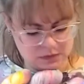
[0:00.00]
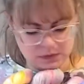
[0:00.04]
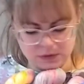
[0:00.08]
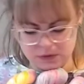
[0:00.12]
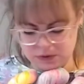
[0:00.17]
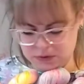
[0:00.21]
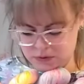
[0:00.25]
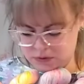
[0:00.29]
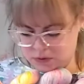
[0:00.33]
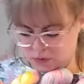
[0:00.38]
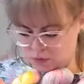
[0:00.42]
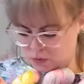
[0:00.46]

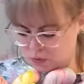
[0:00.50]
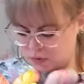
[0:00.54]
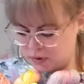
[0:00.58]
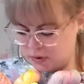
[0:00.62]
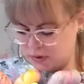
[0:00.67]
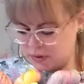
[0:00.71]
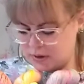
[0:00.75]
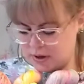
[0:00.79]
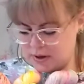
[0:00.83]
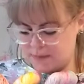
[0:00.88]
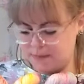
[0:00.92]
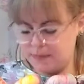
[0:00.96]
So
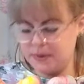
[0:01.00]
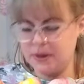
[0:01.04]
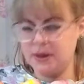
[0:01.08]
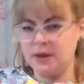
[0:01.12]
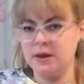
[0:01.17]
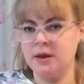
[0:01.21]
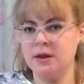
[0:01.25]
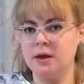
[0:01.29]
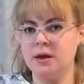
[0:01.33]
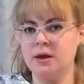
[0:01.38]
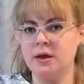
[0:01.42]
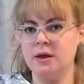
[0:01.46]
wouldn't that
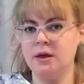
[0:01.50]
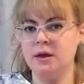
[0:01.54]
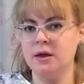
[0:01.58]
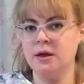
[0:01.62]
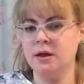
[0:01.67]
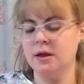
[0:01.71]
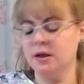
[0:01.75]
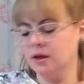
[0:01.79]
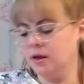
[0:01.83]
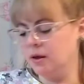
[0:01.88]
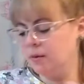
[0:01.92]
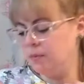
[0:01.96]
be
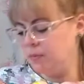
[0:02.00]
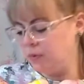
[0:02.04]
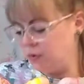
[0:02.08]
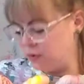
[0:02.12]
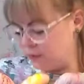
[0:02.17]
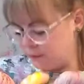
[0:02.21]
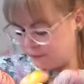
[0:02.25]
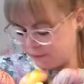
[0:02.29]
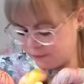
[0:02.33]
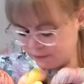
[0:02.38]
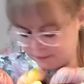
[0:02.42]
a beautiful